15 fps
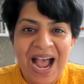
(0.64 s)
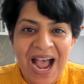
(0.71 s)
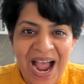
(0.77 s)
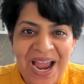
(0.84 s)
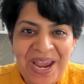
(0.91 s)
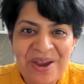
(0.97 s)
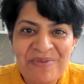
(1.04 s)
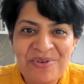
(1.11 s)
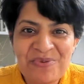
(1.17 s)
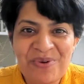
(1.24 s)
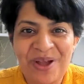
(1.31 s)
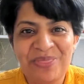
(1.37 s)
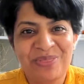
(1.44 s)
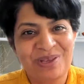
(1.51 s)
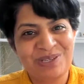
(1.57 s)
Hi
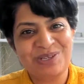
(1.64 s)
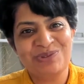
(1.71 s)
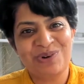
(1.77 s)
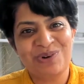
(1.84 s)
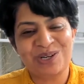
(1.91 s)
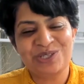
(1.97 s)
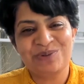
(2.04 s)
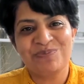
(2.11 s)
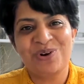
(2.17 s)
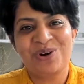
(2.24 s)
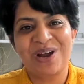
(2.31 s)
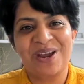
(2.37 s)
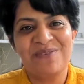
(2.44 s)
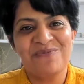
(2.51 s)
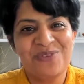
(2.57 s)
everyone, this is Rashim Mogha
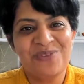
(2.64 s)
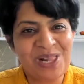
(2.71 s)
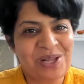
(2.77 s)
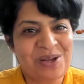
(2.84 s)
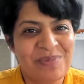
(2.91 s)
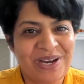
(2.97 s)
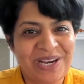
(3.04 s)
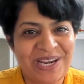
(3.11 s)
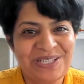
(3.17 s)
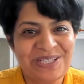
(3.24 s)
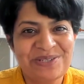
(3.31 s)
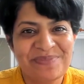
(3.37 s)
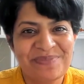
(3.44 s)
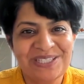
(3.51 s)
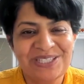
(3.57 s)
and welcome again
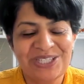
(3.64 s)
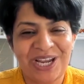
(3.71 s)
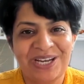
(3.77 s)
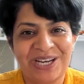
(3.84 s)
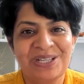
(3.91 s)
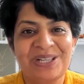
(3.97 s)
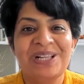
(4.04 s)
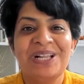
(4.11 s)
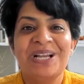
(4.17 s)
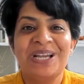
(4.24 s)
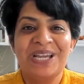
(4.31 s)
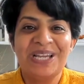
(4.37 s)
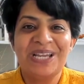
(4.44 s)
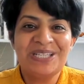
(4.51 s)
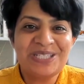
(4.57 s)
to my channel.
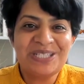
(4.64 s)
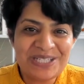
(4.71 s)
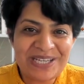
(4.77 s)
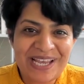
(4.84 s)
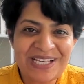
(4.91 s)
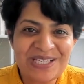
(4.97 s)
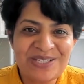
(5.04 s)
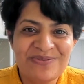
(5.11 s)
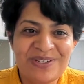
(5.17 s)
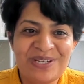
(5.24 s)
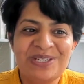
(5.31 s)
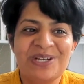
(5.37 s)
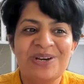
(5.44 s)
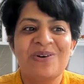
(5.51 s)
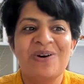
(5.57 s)
In today's
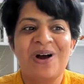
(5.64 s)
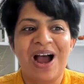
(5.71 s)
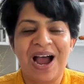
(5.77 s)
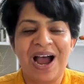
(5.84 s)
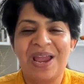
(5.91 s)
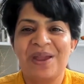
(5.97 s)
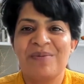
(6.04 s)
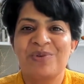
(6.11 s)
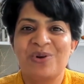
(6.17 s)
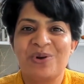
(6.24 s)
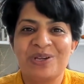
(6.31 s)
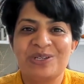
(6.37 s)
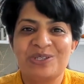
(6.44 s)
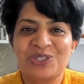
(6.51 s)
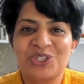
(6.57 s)
video, I am
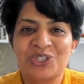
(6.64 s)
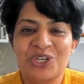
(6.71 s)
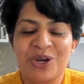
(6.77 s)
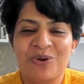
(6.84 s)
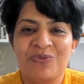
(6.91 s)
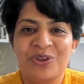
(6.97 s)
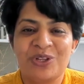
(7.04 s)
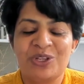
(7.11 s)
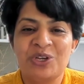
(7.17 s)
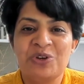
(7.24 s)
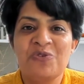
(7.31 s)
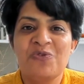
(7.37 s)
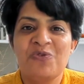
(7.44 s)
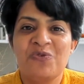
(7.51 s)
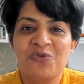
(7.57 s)
going to share with
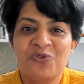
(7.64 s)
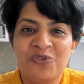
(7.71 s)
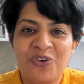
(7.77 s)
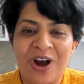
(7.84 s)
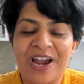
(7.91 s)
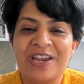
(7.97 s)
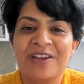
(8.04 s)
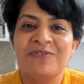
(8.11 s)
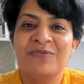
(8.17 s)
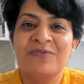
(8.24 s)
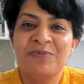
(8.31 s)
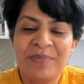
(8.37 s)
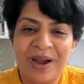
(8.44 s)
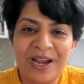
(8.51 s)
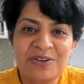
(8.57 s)
you five
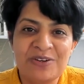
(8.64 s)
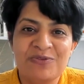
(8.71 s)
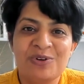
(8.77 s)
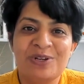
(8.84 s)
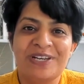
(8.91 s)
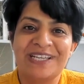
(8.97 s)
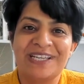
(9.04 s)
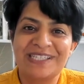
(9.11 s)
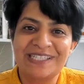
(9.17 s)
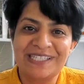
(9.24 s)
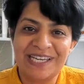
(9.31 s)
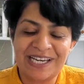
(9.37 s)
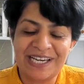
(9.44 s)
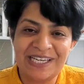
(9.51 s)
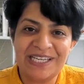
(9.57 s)
mindfulness
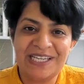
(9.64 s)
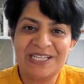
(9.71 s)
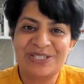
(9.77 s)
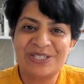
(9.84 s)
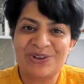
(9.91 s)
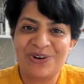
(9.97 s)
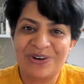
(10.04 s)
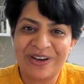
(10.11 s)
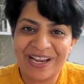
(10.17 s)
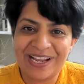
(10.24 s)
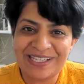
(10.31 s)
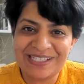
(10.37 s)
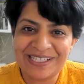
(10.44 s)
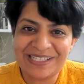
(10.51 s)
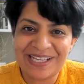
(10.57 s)
techniques or
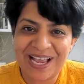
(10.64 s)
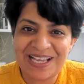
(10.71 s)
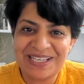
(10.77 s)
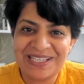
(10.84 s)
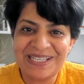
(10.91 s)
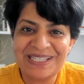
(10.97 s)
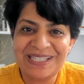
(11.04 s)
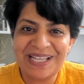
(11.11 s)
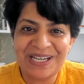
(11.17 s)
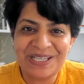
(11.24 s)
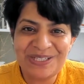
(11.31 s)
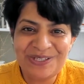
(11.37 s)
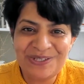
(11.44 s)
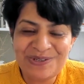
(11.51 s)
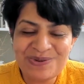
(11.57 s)
exercises that
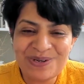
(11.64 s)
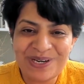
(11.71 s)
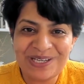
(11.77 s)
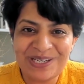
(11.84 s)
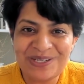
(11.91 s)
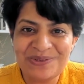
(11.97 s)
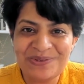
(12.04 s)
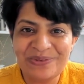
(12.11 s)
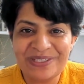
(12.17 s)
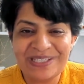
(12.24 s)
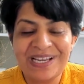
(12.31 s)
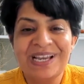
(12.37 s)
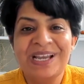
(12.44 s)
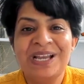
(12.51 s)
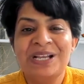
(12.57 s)
you can use
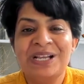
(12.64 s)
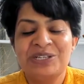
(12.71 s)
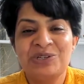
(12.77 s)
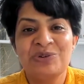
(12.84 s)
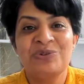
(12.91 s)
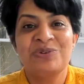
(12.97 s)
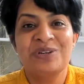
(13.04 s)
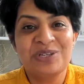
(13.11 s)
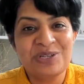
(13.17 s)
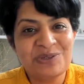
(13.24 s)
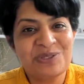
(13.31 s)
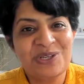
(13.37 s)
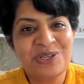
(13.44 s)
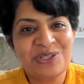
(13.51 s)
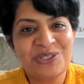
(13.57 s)
to
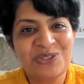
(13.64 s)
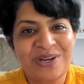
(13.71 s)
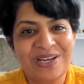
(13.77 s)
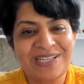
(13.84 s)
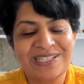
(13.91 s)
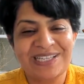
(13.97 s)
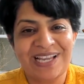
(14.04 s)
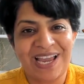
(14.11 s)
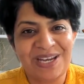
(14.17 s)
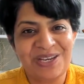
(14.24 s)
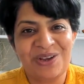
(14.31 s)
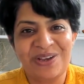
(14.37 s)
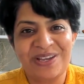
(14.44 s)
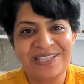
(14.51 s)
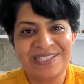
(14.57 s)
reduce your stress and
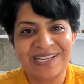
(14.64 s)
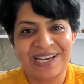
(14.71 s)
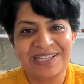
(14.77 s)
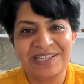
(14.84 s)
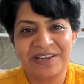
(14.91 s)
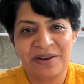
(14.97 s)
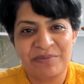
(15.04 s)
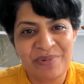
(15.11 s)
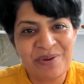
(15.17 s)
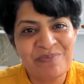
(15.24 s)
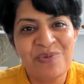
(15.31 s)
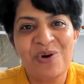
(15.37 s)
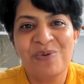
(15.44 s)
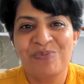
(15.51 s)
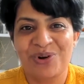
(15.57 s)
your anxiety and be
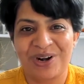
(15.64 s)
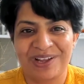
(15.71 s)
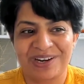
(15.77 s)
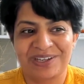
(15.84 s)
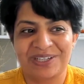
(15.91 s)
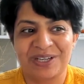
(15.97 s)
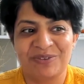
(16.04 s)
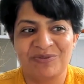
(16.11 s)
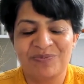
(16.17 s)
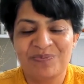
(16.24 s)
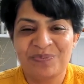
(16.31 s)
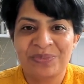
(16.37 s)
more productive.